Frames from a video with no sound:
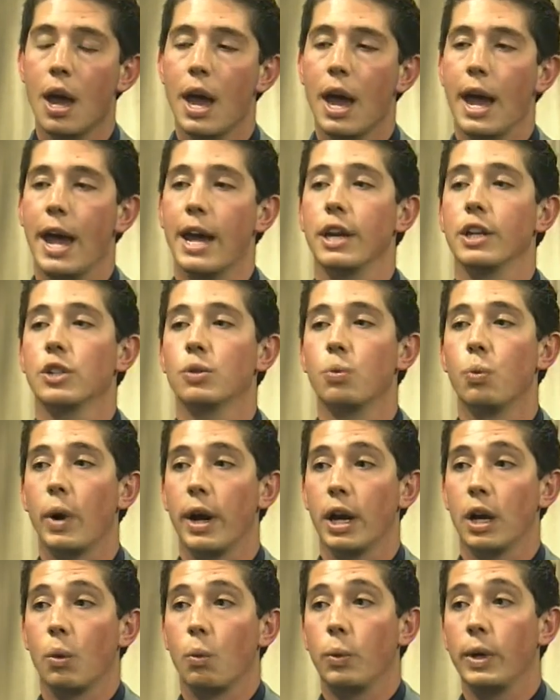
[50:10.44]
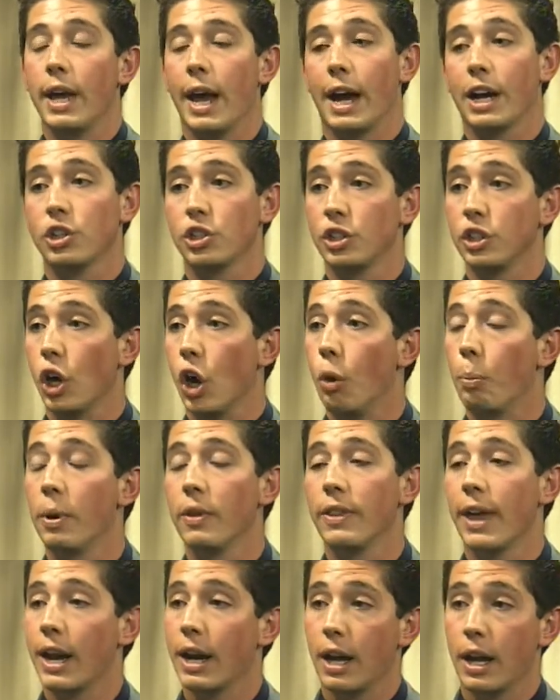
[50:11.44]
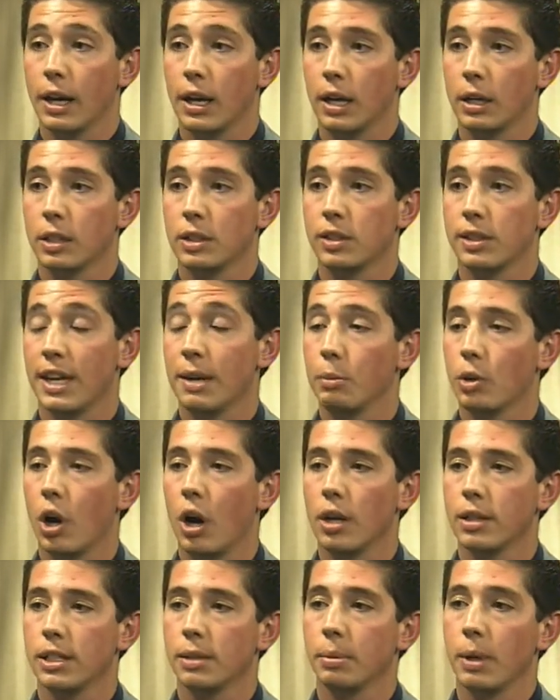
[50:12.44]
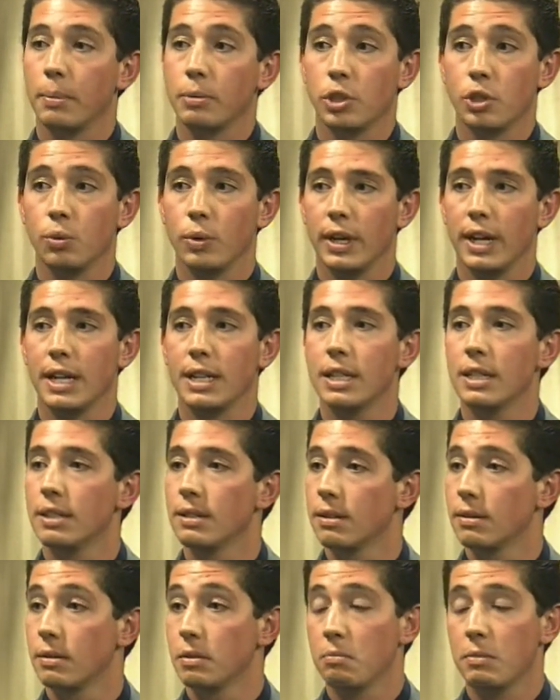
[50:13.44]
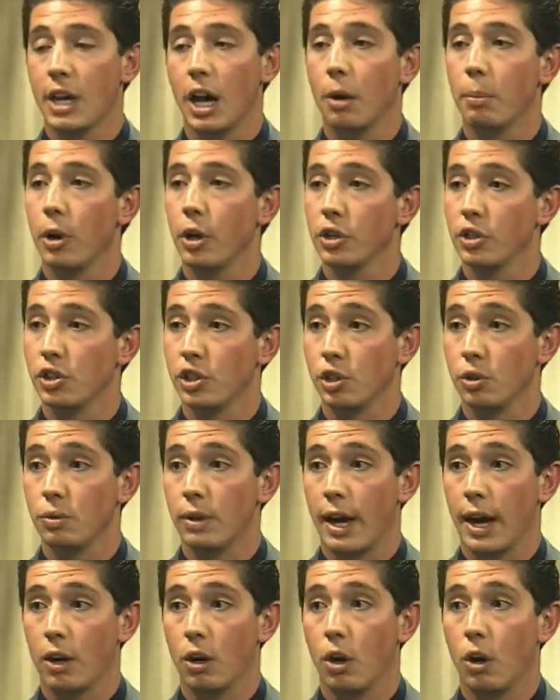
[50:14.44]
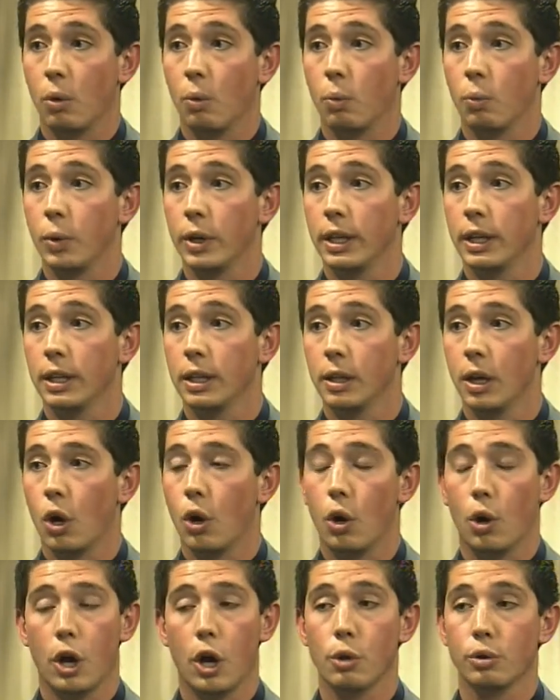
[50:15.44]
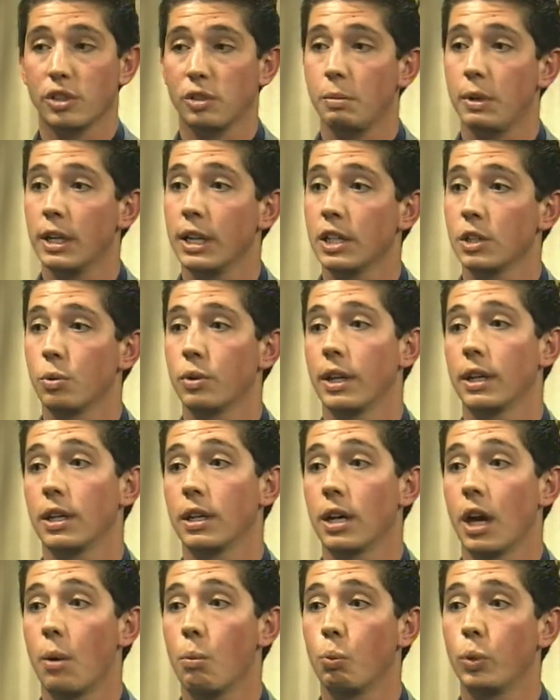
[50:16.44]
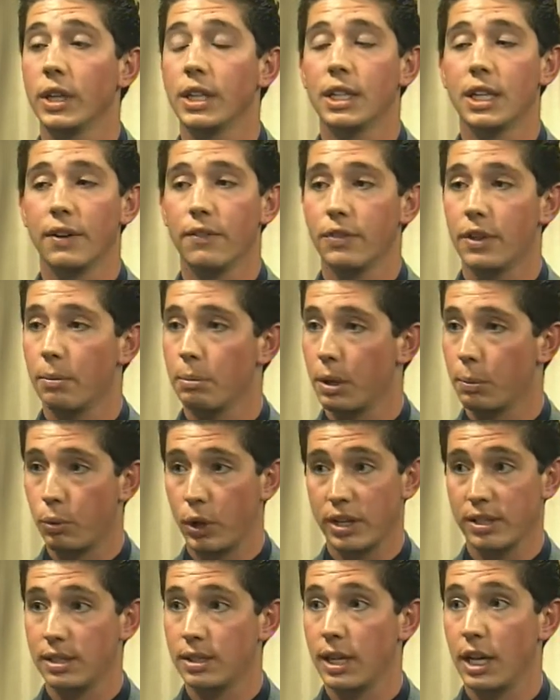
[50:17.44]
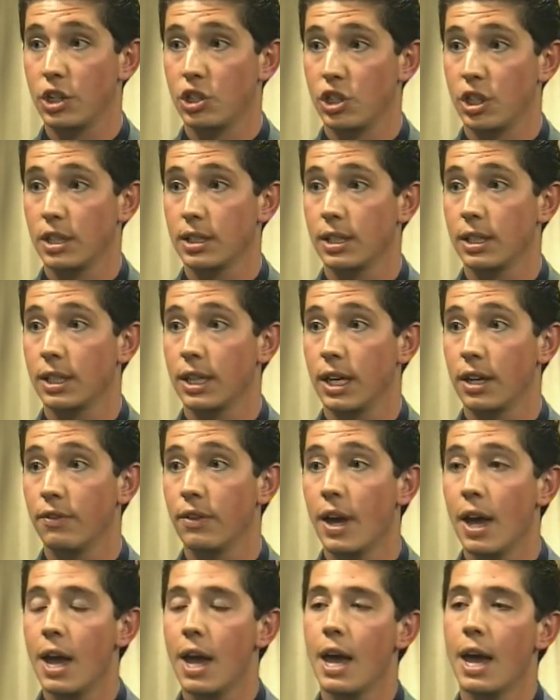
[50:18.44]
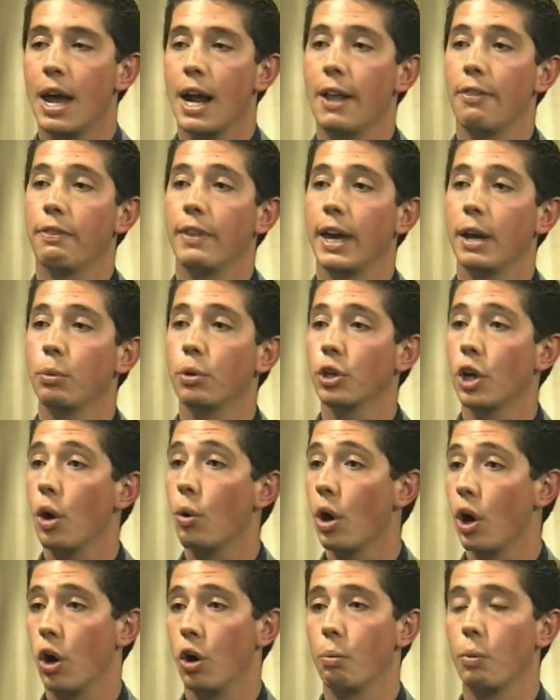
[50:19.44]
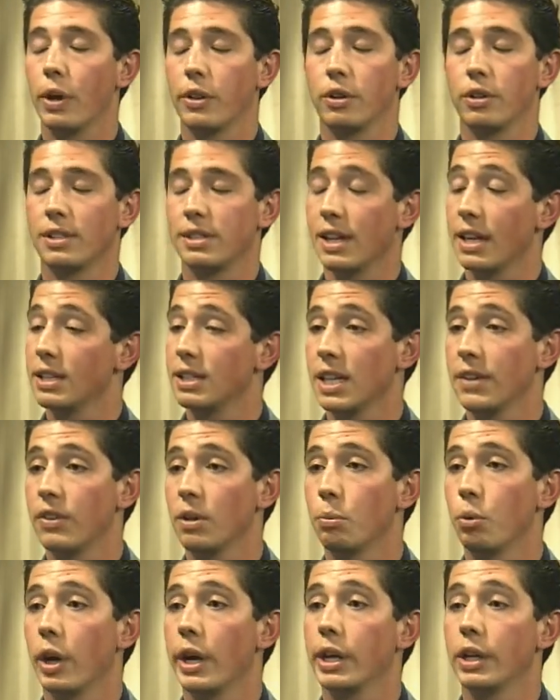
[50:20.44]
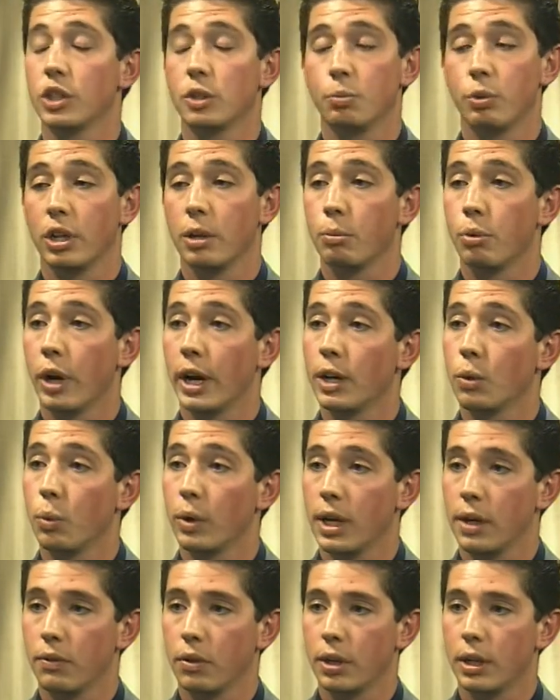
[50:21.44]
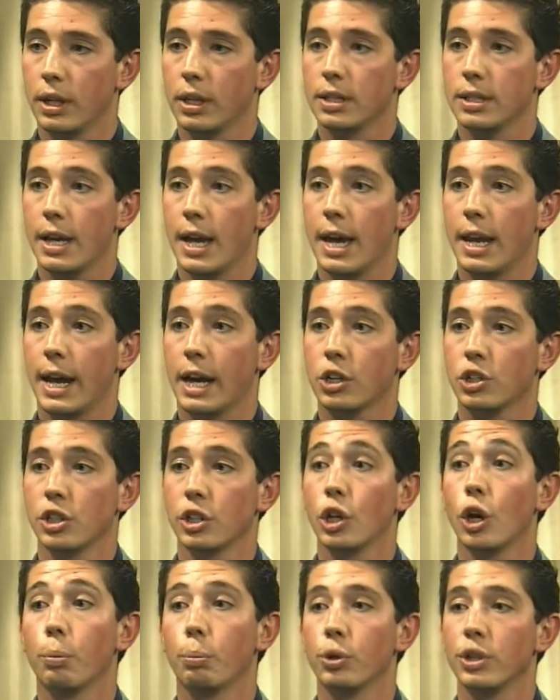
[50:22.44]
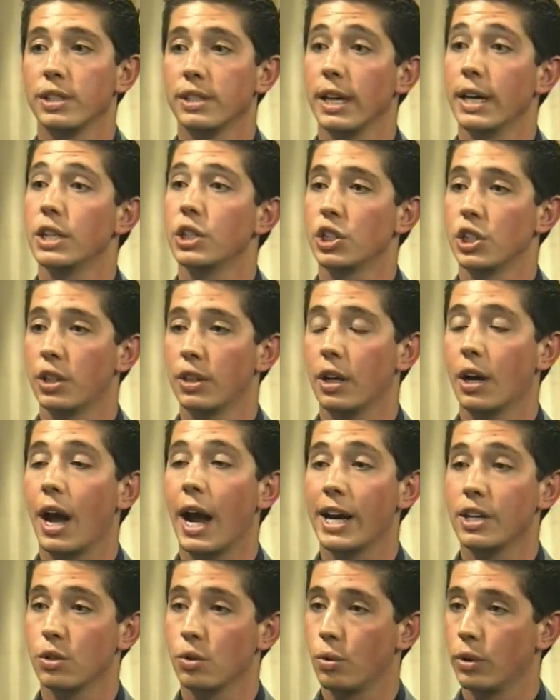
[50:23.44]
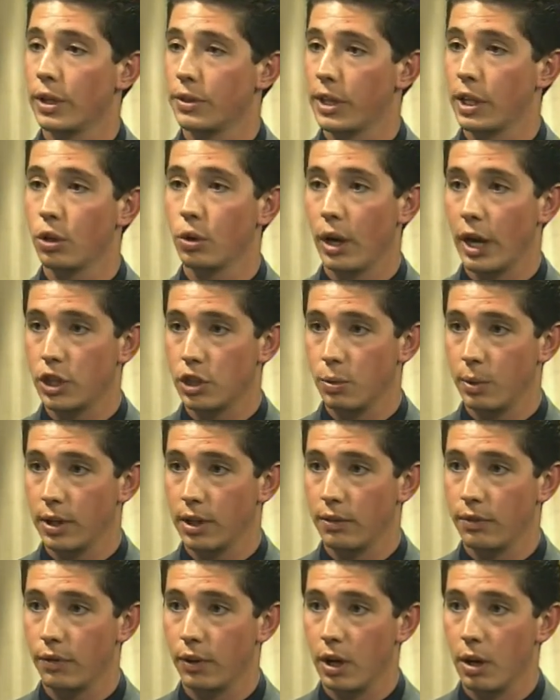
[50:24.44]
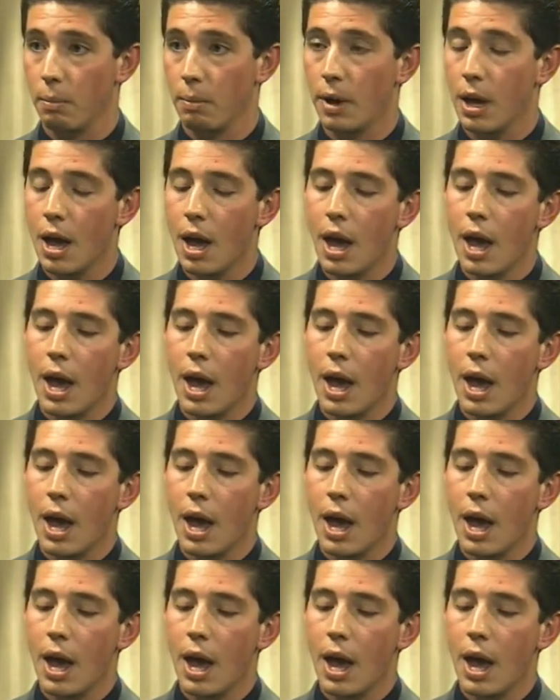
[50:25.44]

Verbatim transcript: and it's where we actually open that same concept up to any Cal Poly student at all. We host meetings where they can come. We give them the presentation to give, and they would go home, whether it's Thanksgiving break, spring break, whatever it is, and actually go present to their high school that they graduated mm. from.